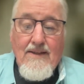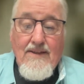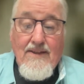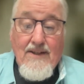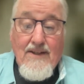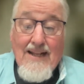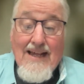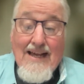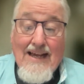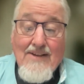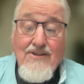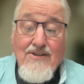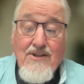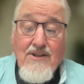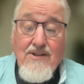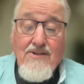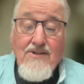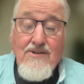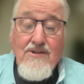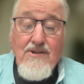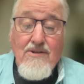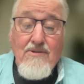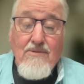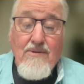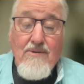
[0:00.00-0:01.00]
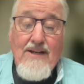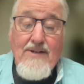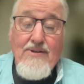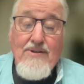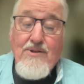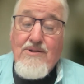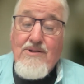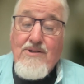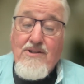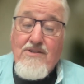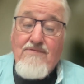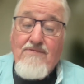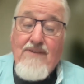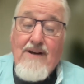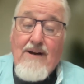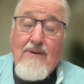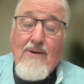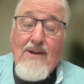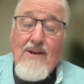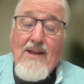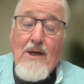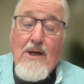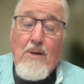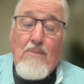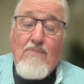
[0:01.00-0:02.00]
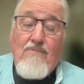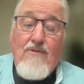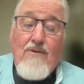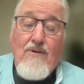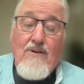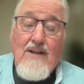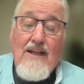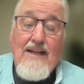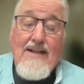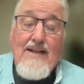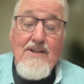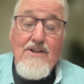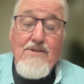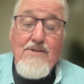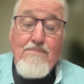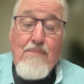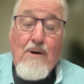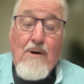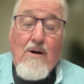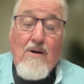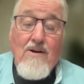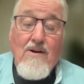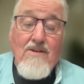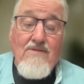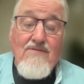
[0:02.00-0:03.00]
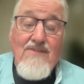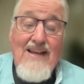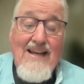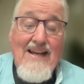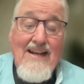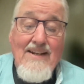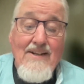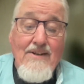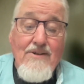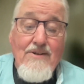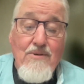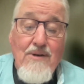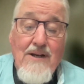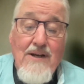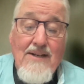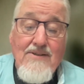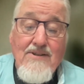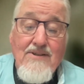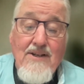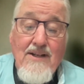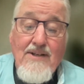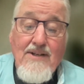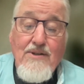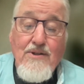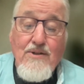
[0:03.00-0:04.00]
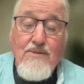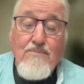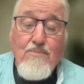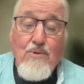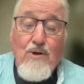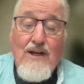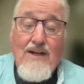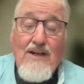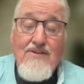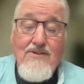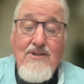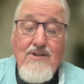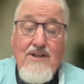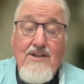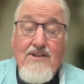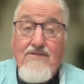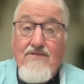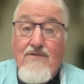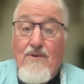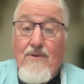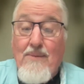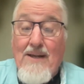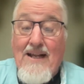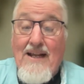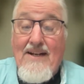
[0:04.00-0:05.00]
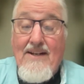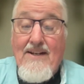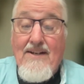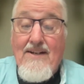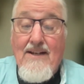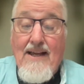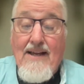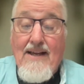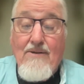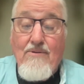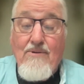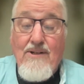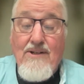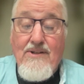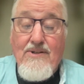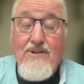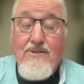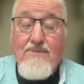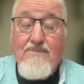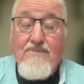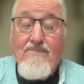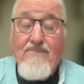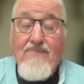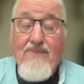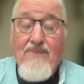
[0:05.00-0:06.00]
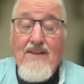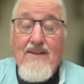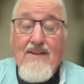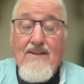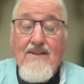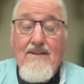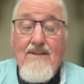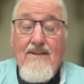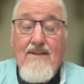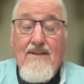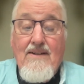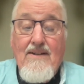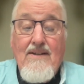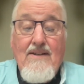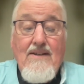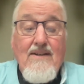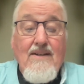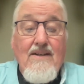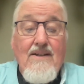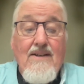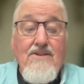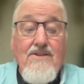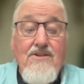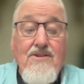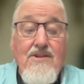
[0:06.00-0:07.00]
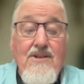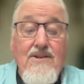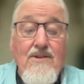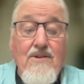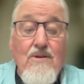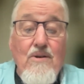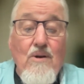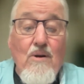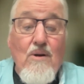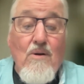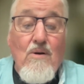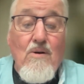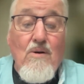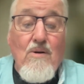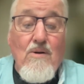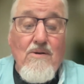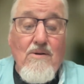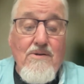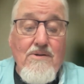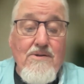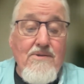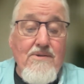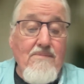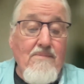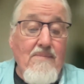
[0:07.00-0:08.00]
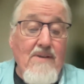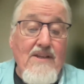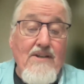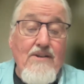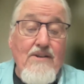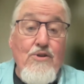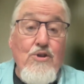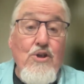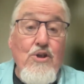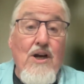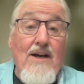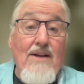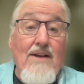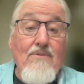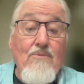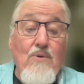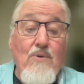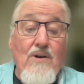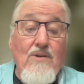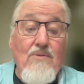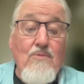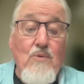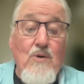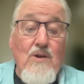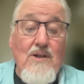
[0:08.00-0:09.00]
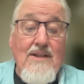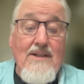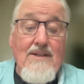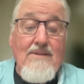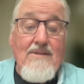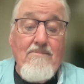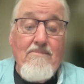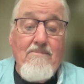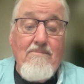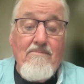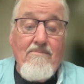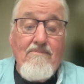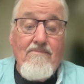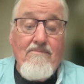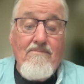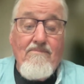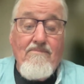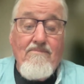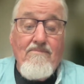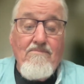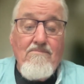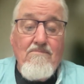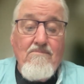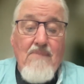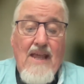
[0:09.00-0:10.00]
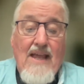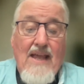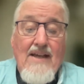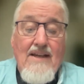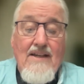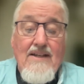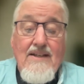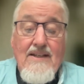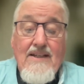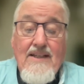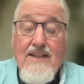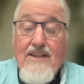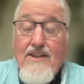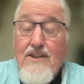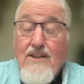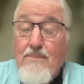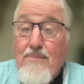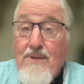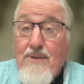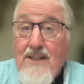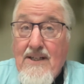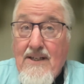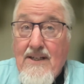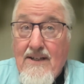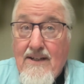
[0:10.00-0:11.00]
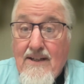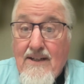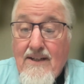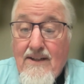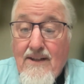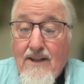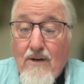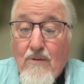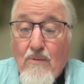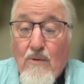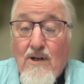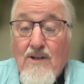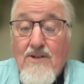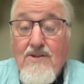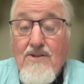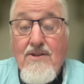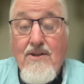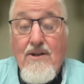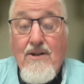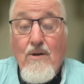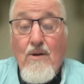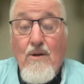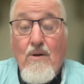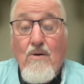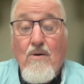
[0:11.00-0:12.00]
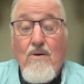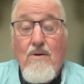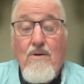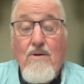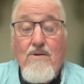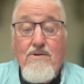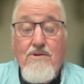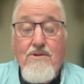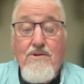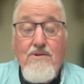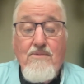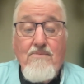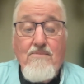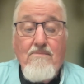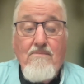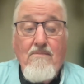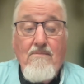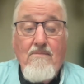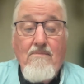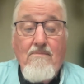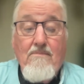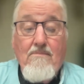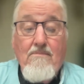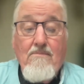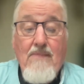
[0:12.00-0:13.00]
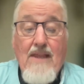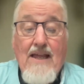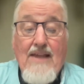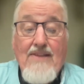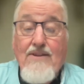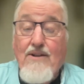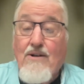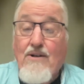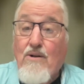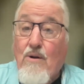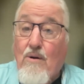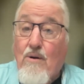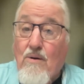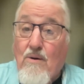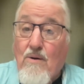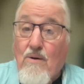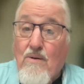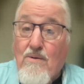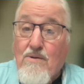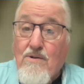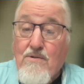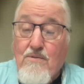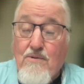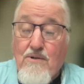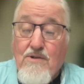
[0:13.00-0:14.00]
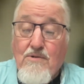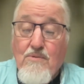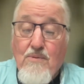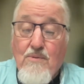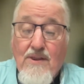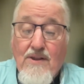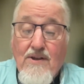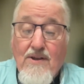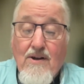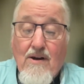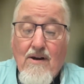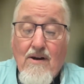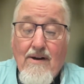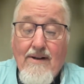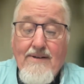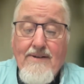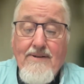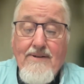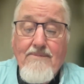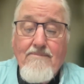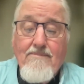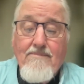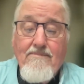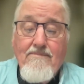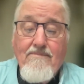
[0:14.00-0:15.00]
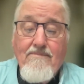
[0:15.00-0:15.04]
The last consideration is very helpful and is part of any translation process from any language. Consider logos in John 1:1. In the beginning, there was the logos, and the logos was with God.